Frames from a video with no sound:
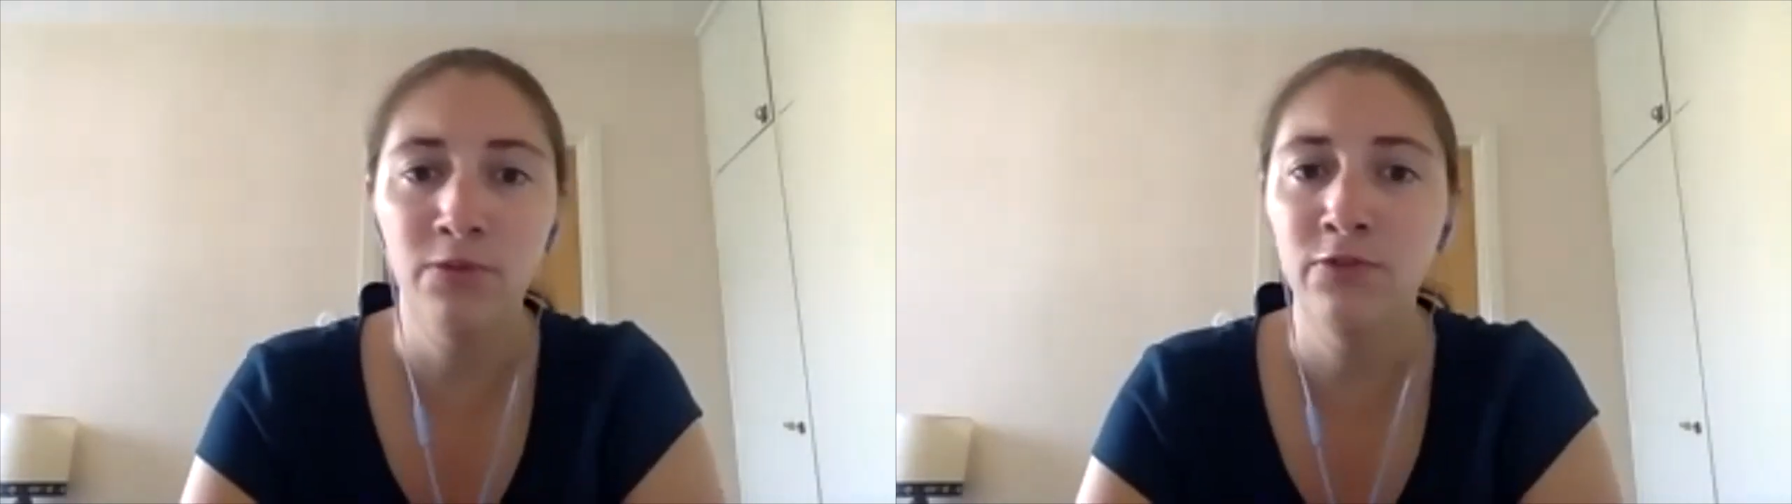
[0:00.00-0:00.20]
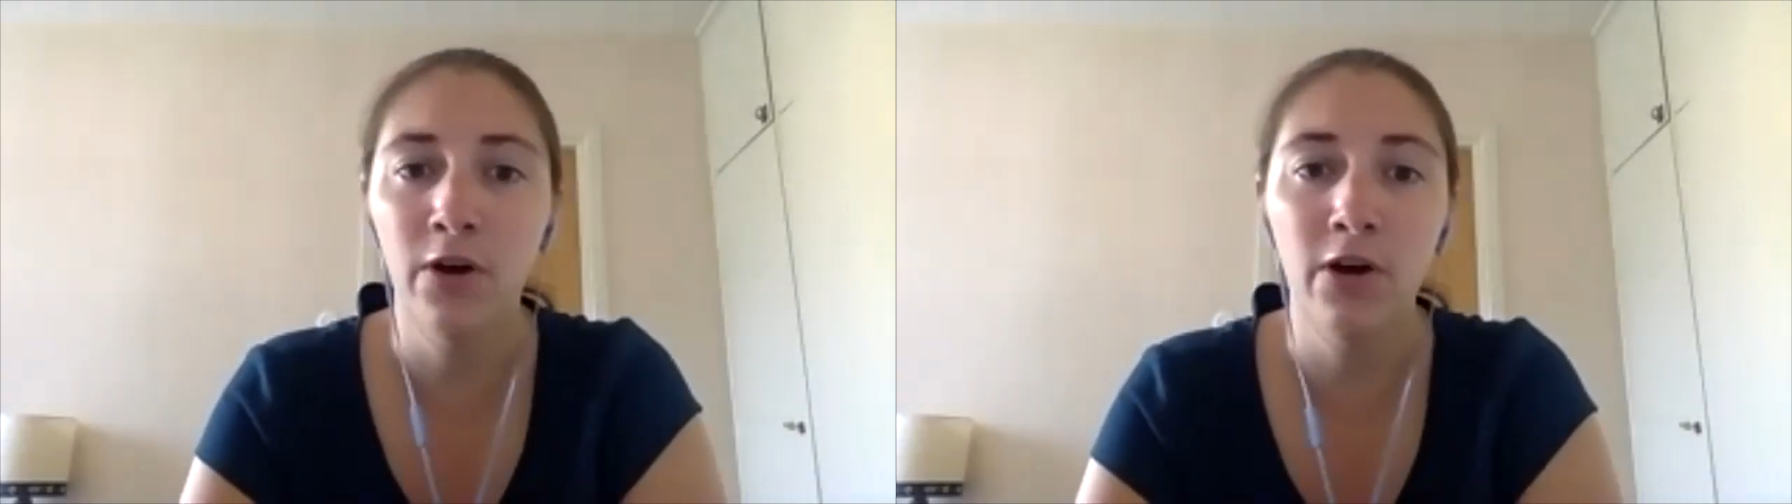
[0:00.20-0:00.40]

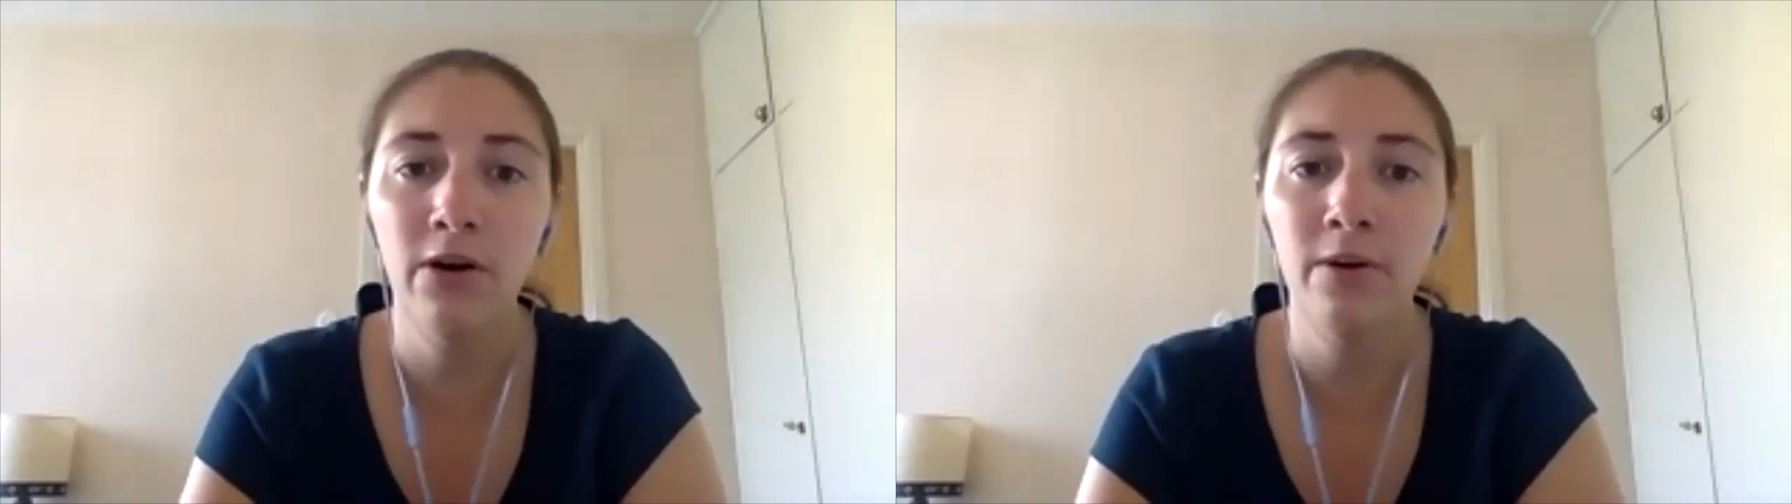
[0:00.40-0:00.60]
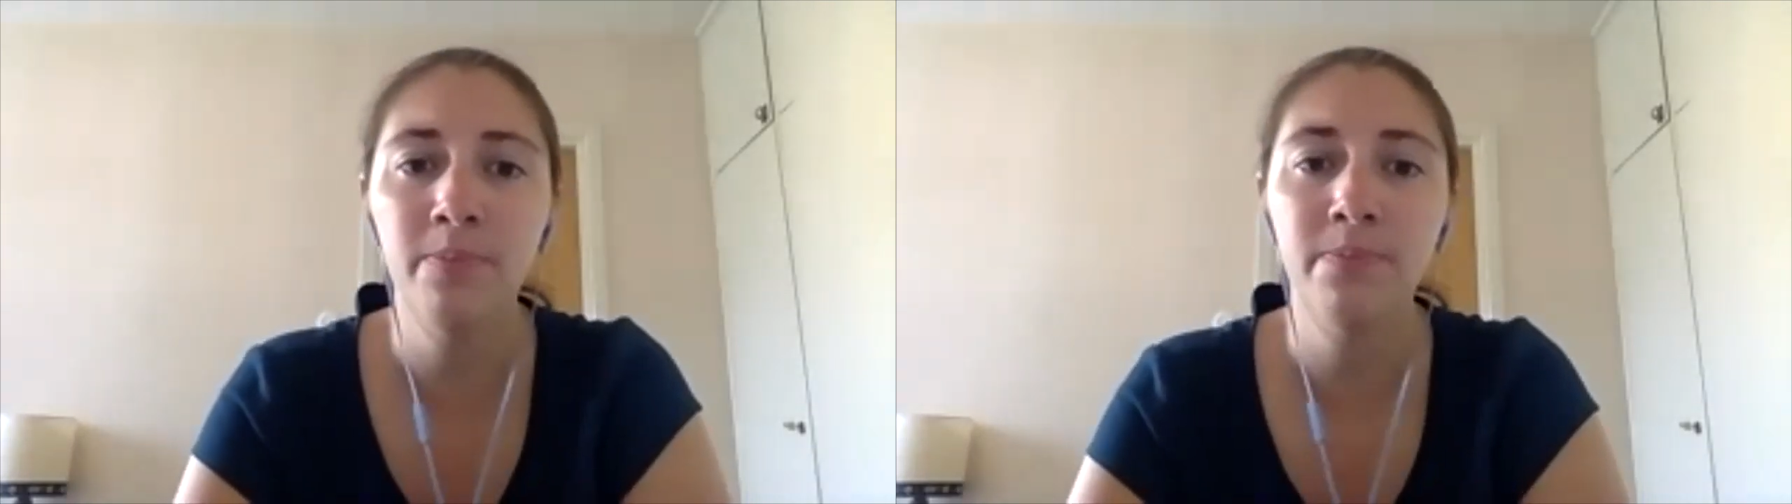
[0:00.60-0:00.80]

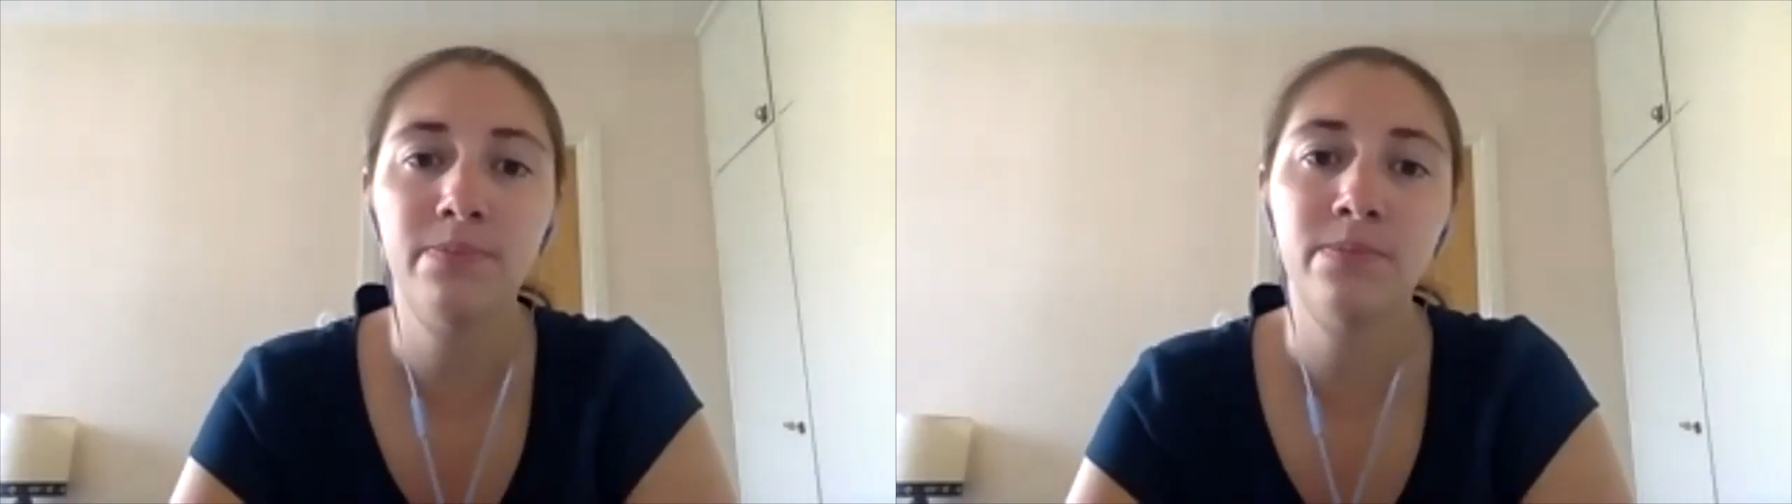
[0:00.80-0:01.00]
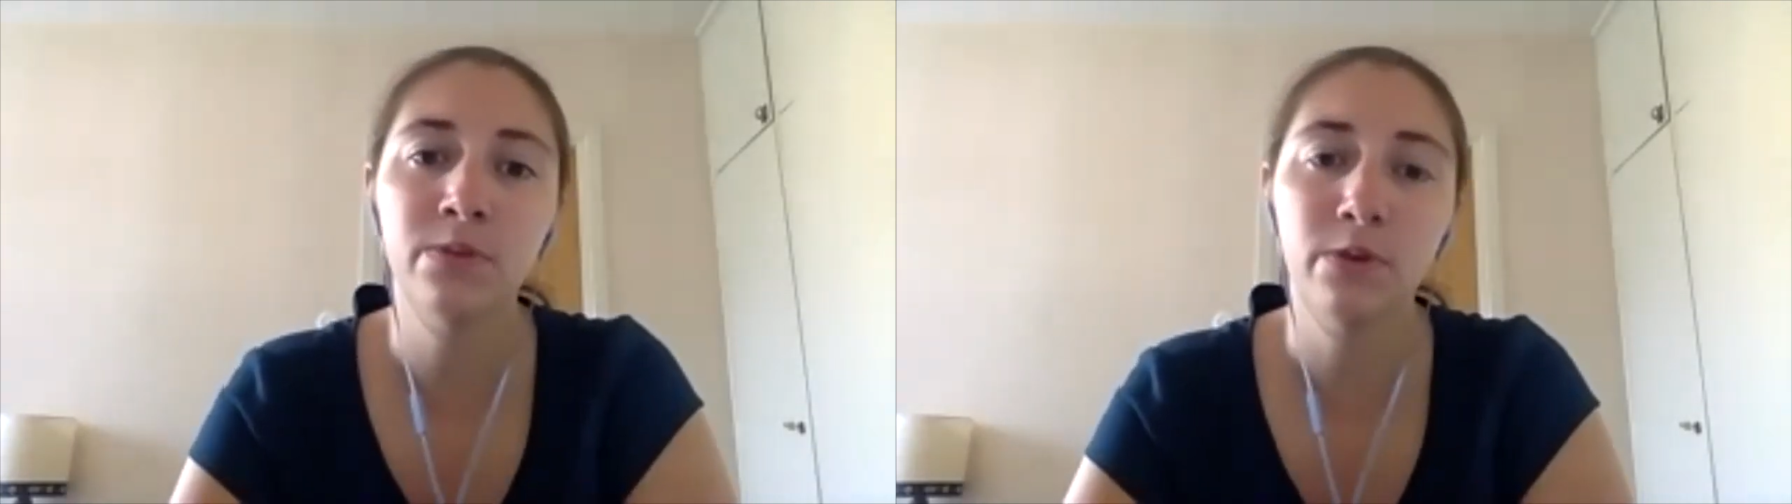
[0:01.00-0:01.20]
fur
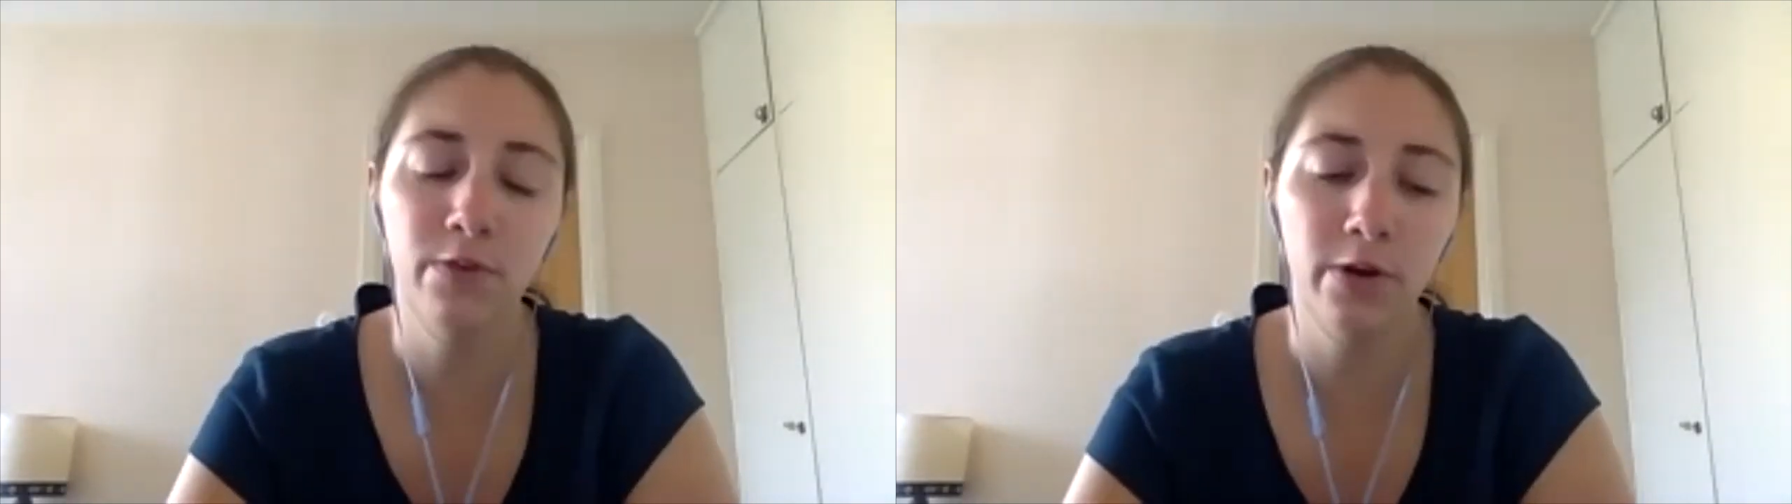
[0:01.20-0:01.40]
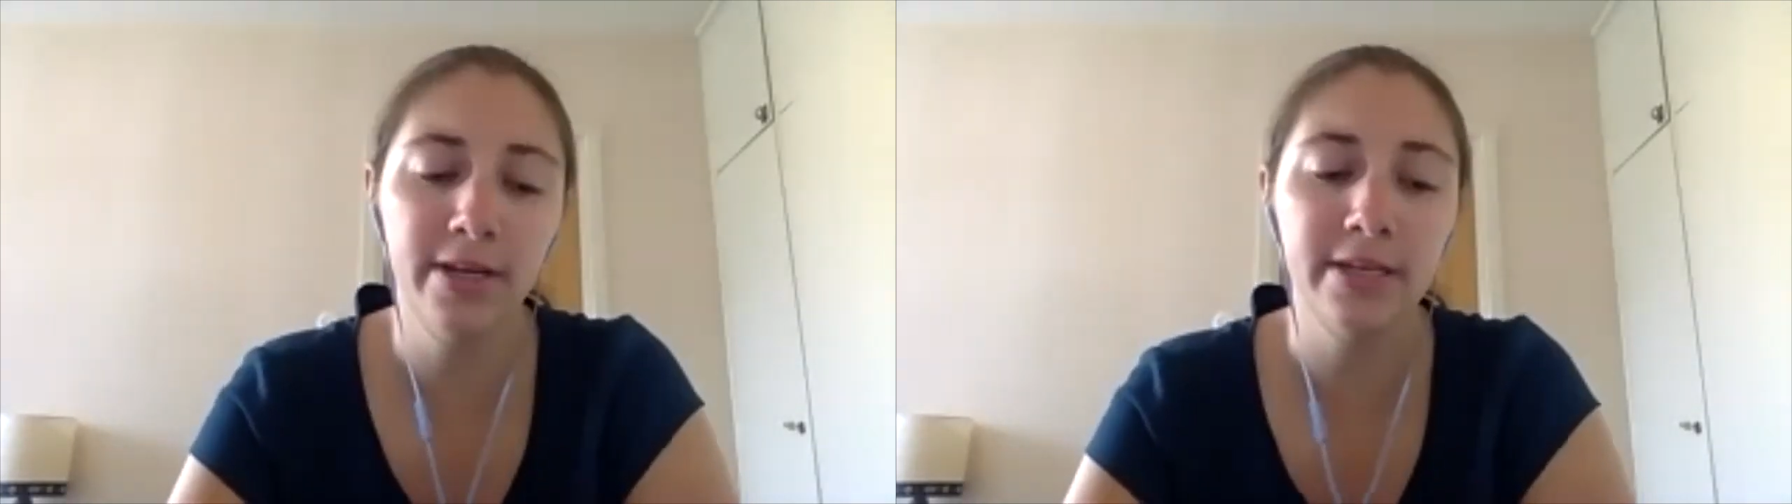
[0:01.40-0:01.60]
sort of
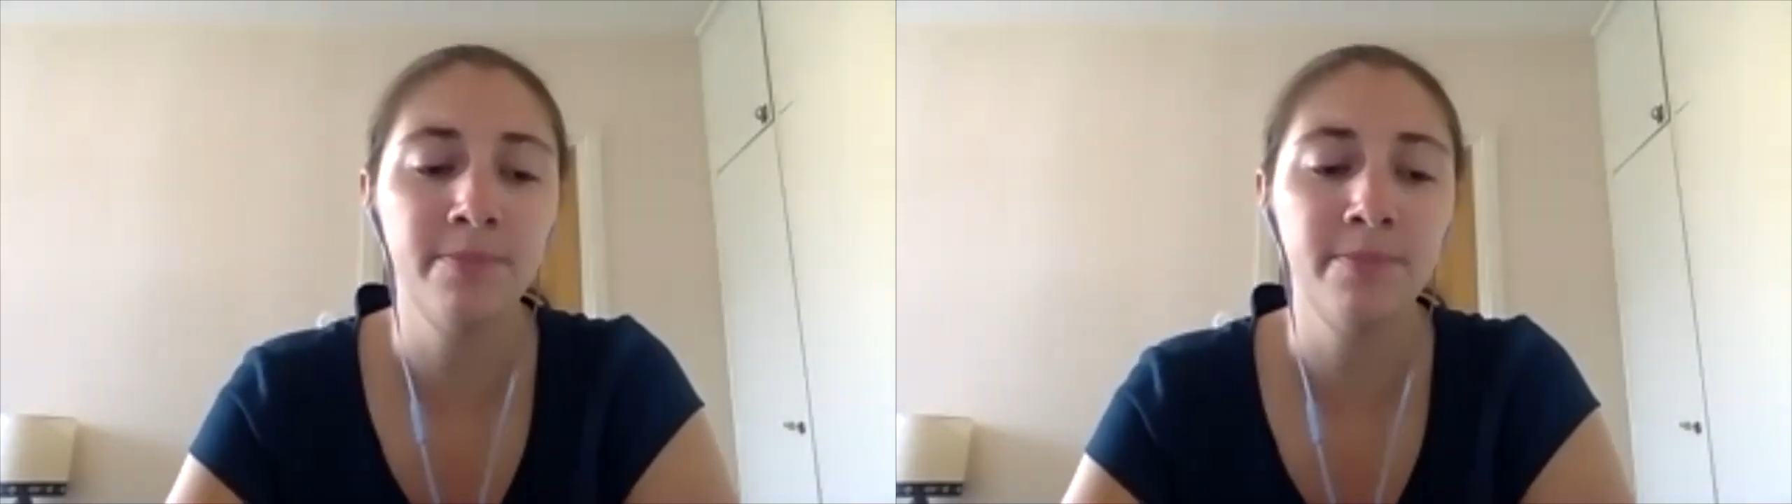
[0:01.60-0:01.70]
on it.